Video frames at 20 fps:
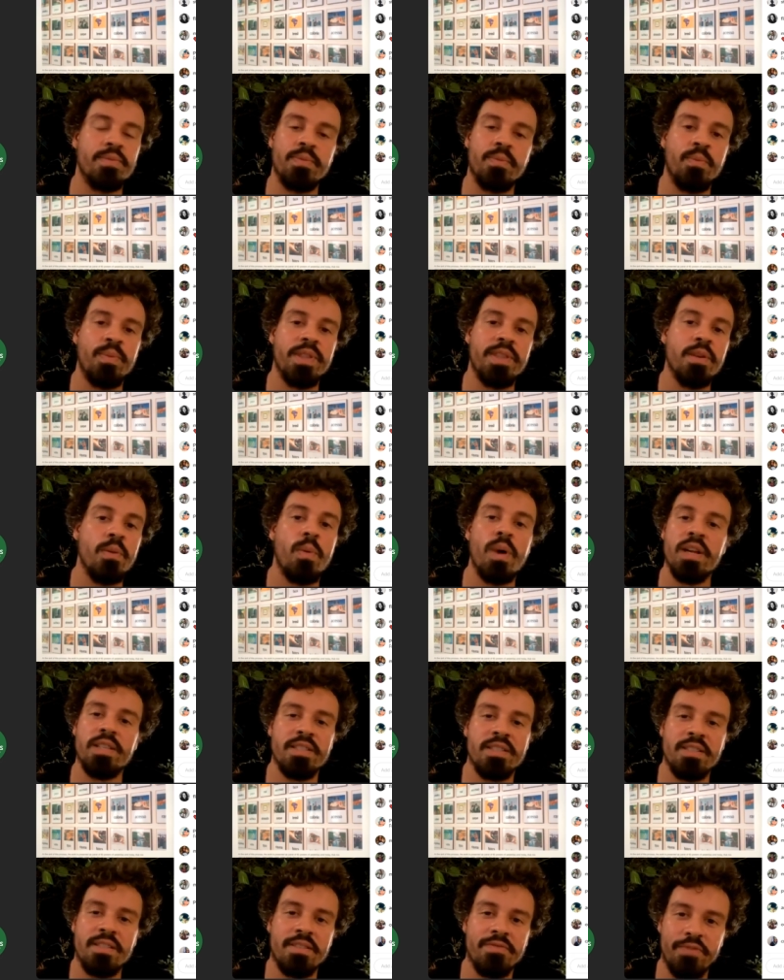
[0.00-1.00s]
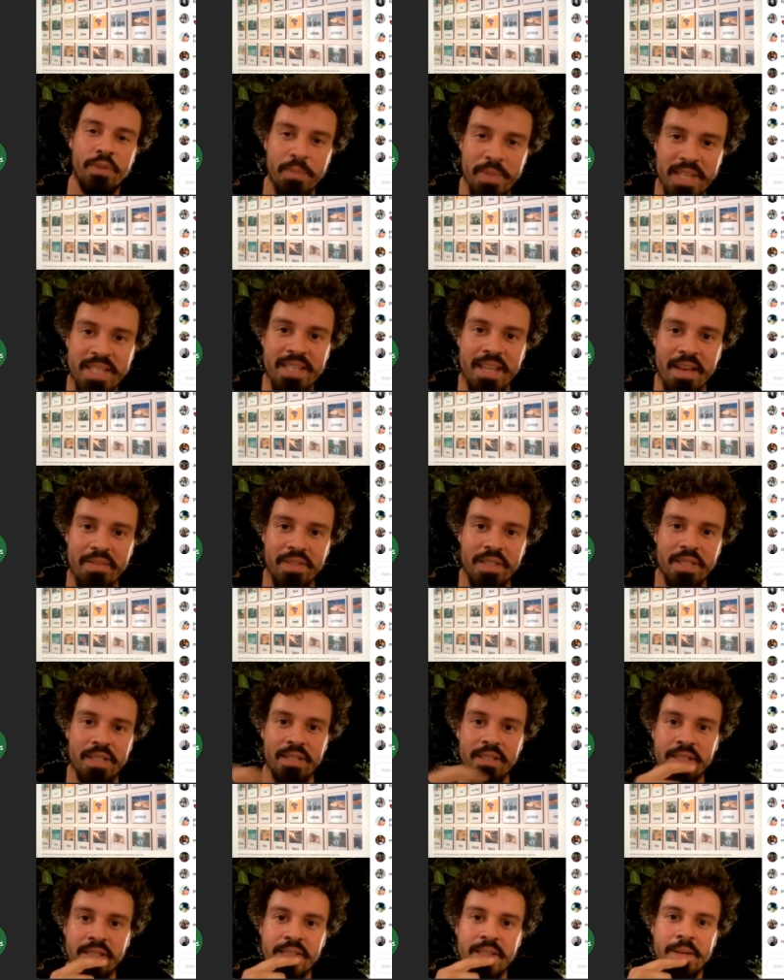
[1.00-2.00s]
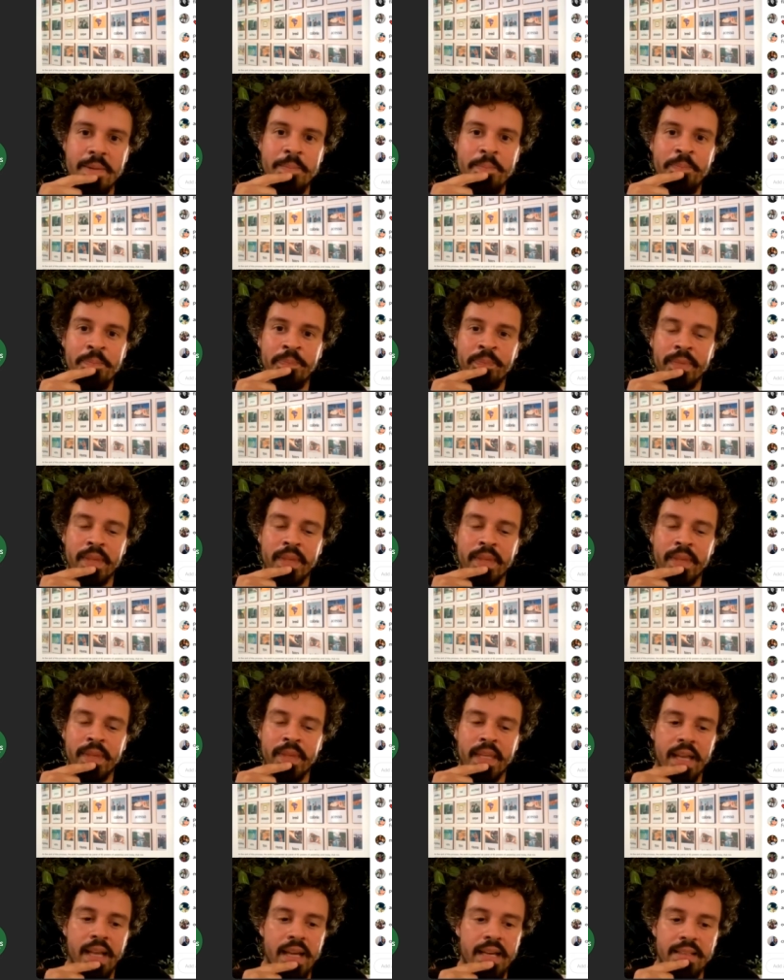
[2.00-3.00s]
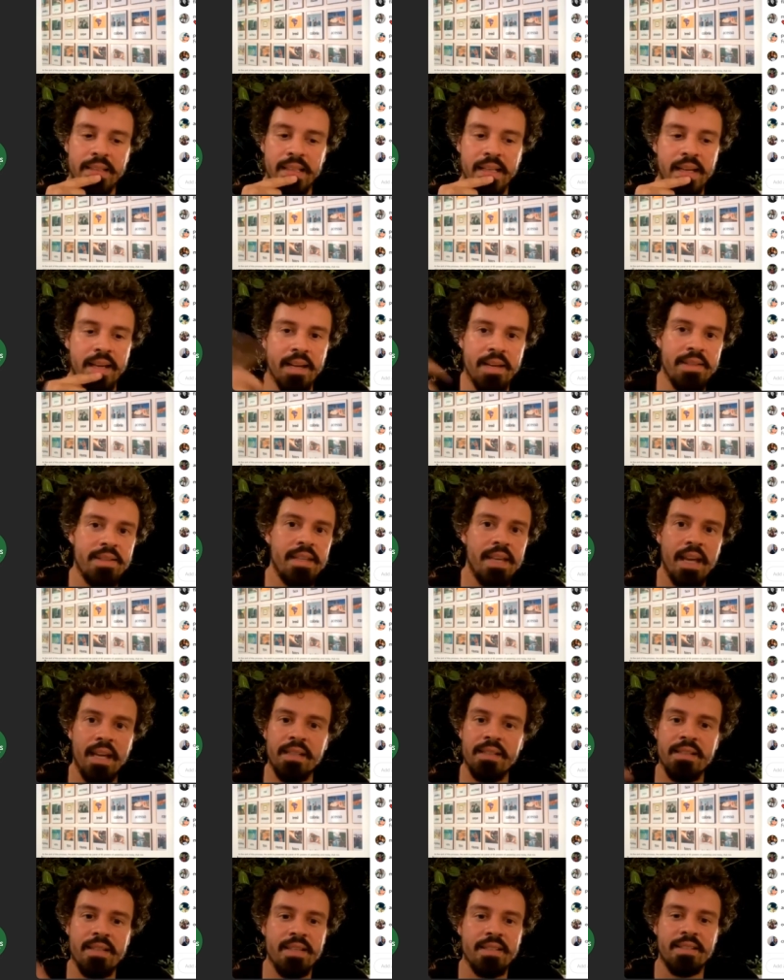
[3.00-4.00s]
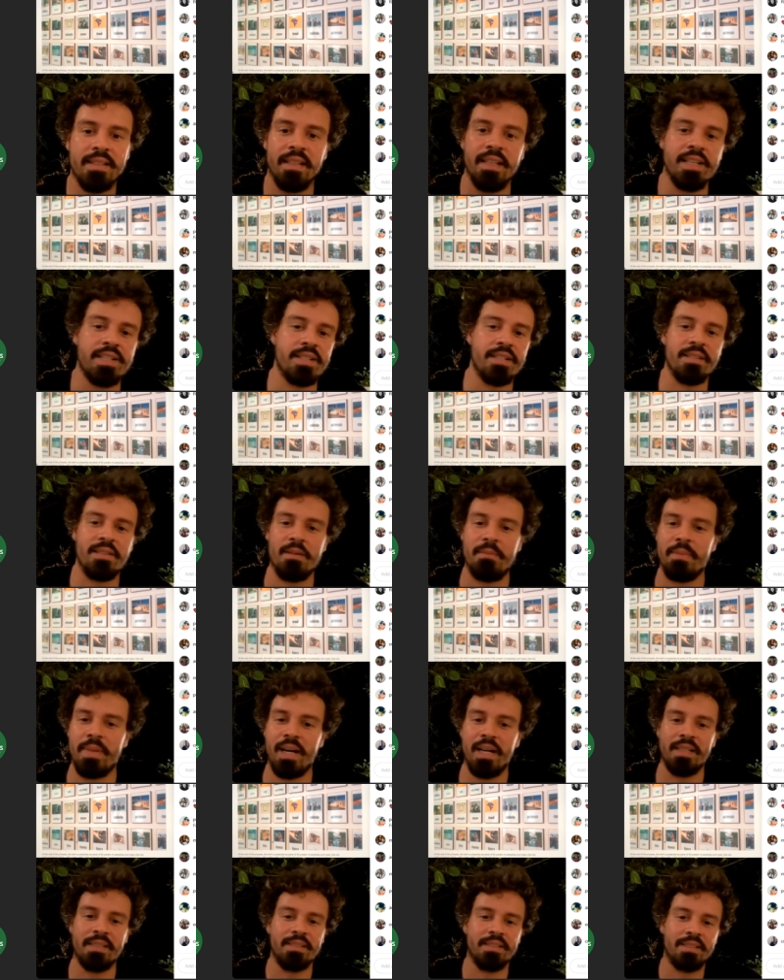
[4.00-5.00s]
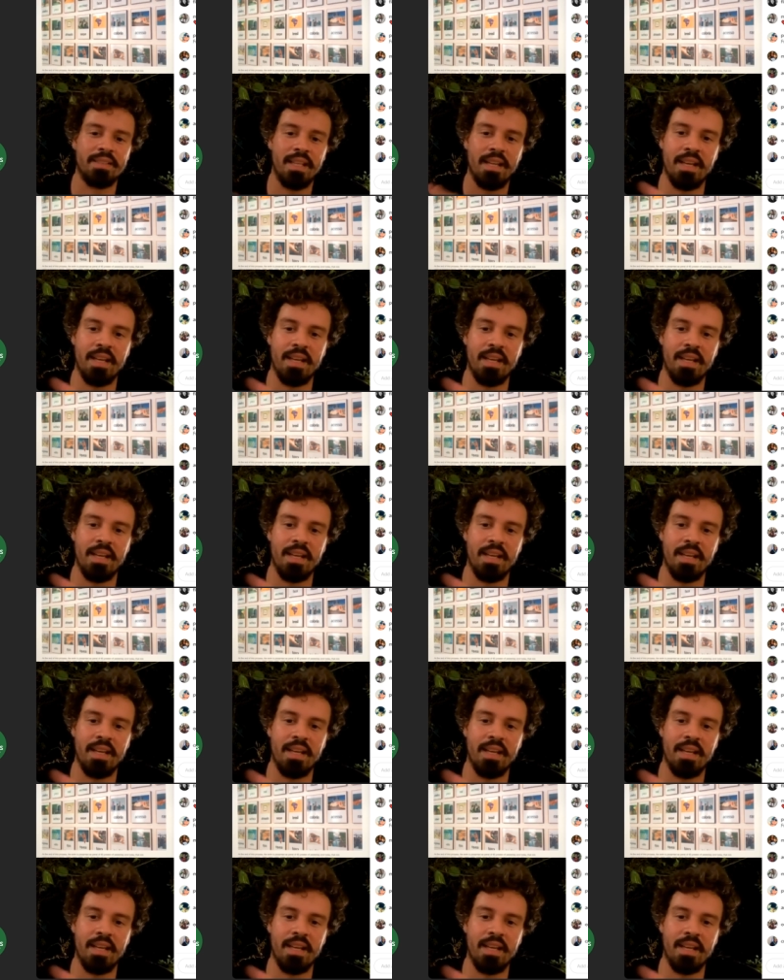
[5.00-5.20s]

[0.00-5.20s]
ones from the 70s. And in the end, the installation combines